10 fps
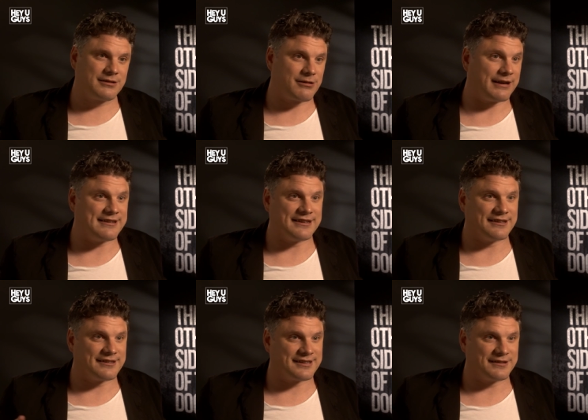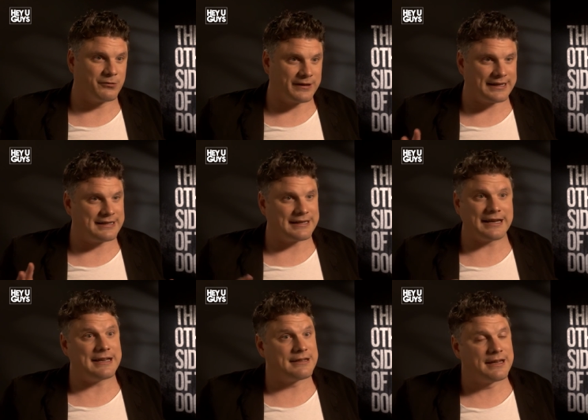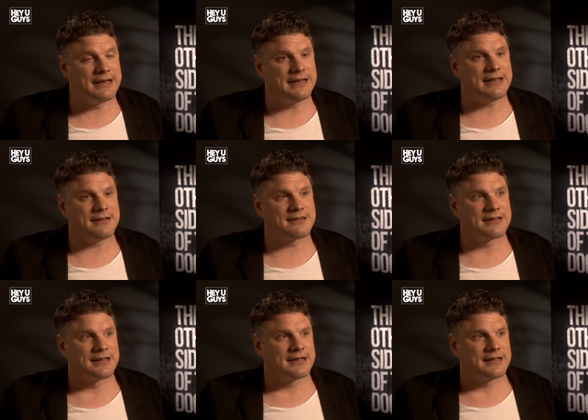craziness and all that, it it, it is.